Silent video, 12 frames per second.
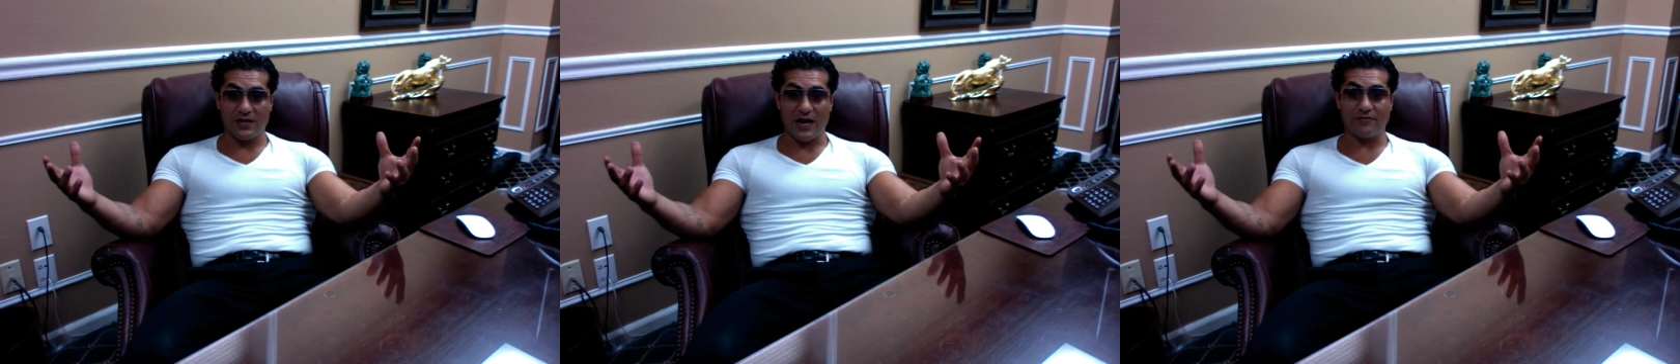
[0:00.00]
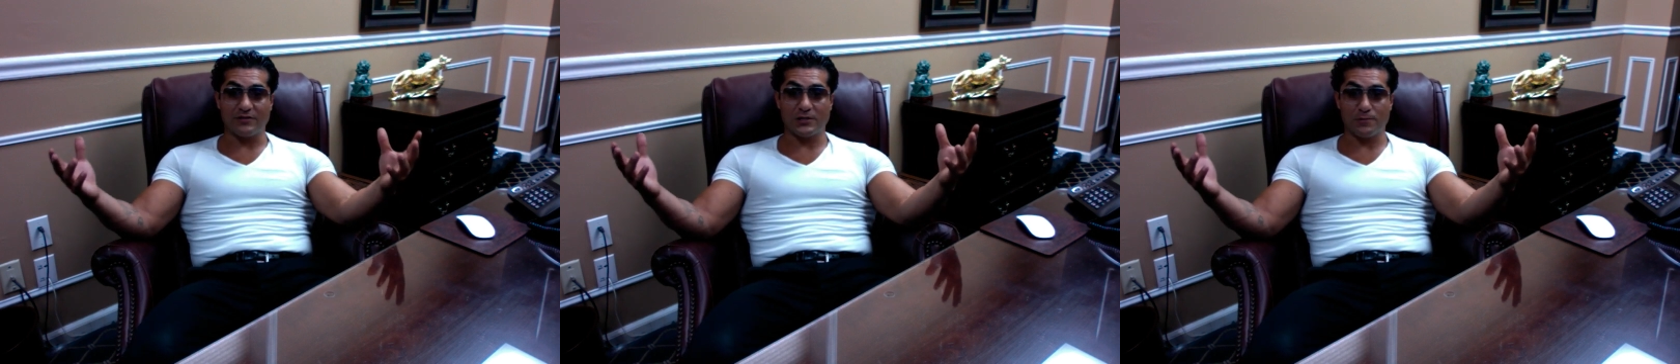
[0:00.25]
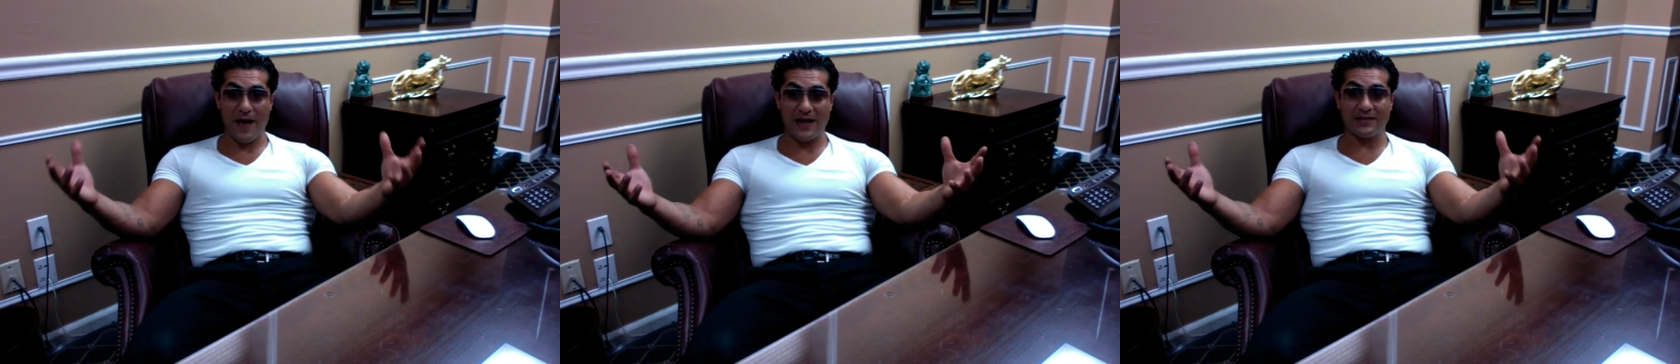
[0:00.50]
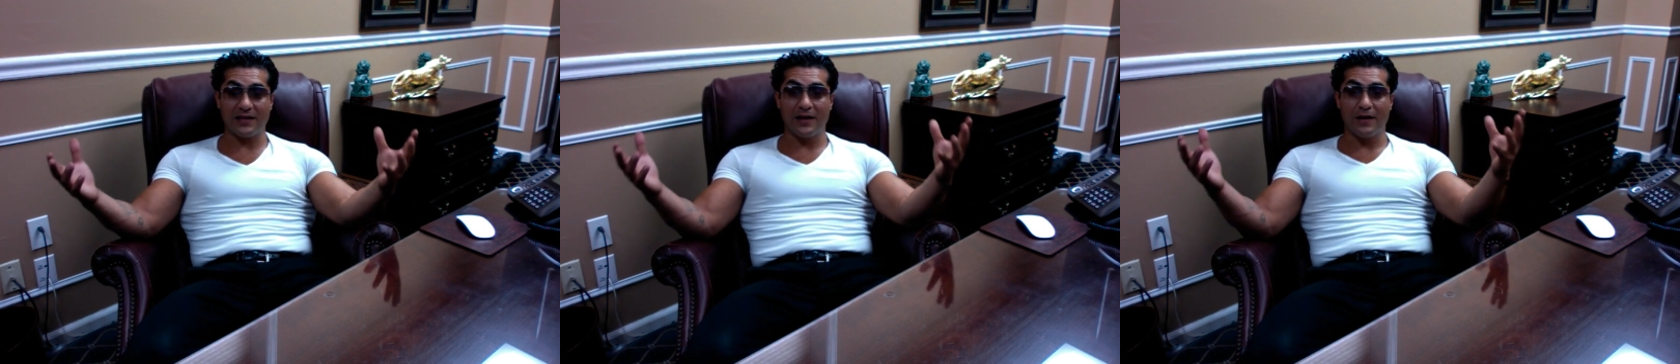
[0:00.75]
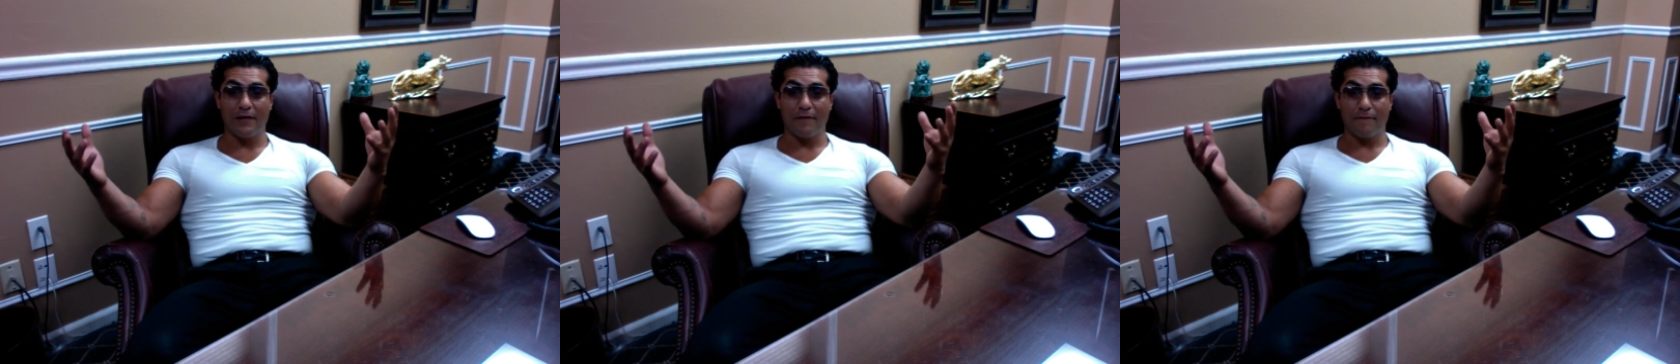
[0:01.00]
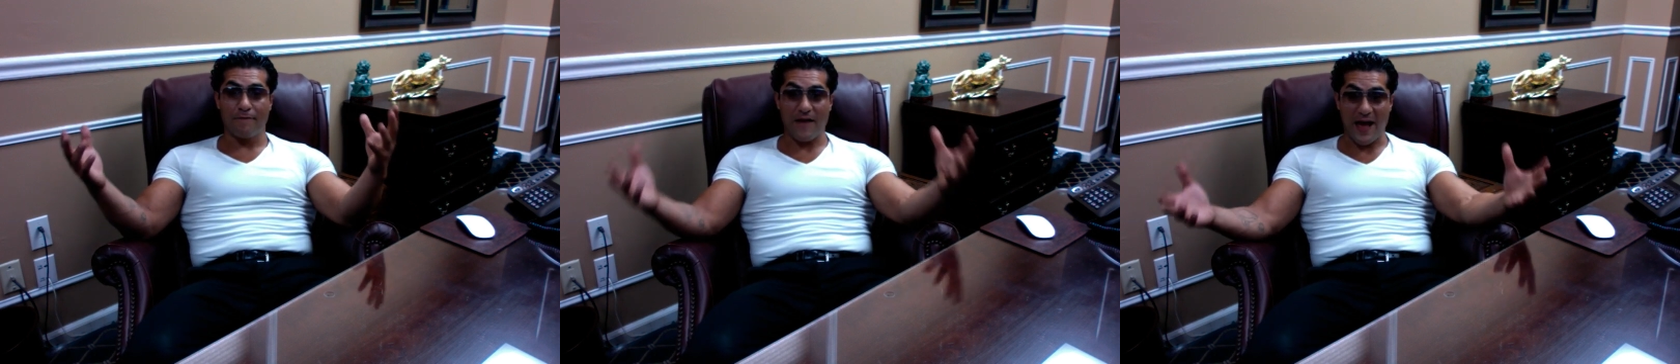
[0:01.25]
I respect
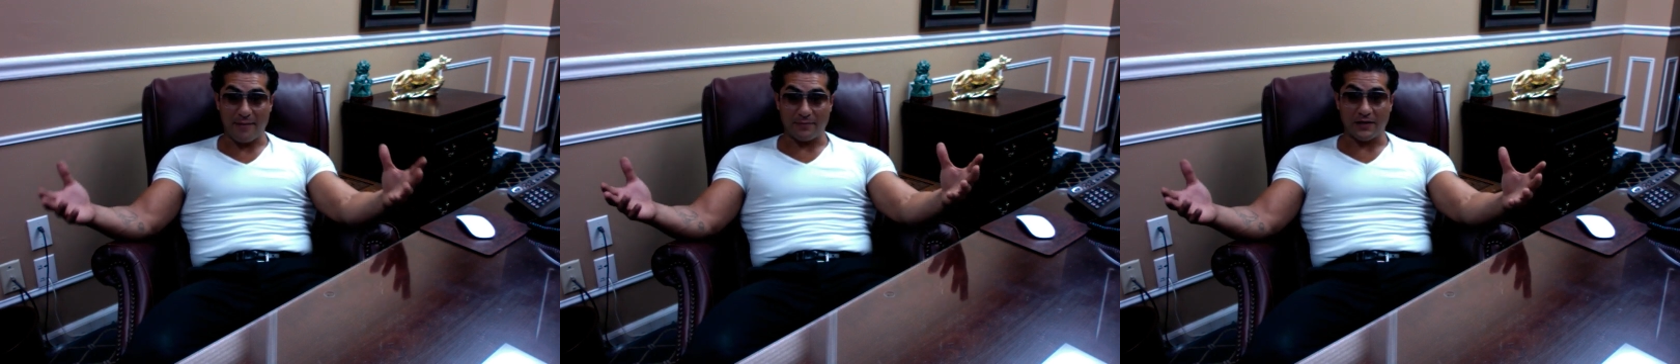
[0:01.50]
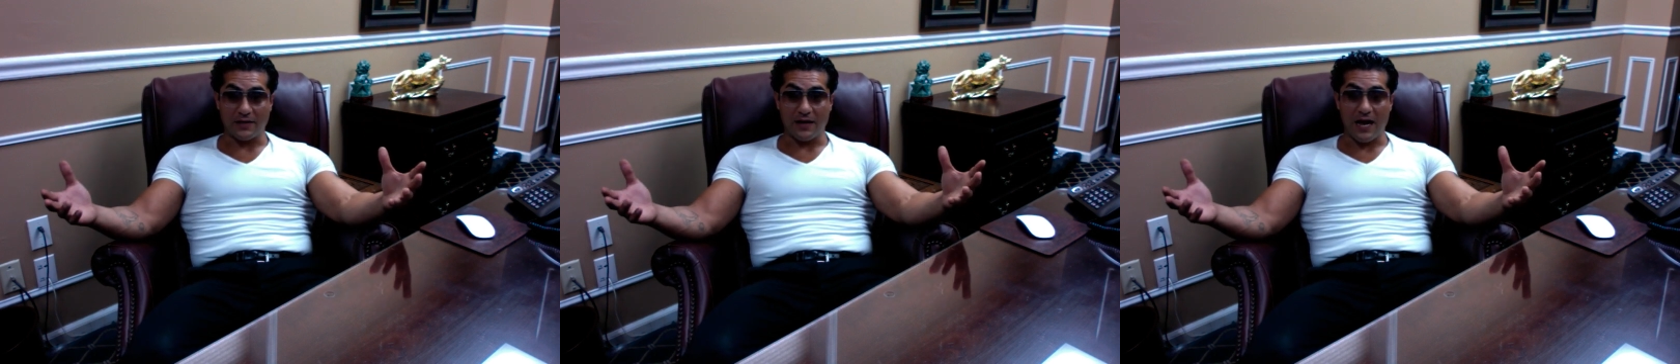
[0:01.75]
family.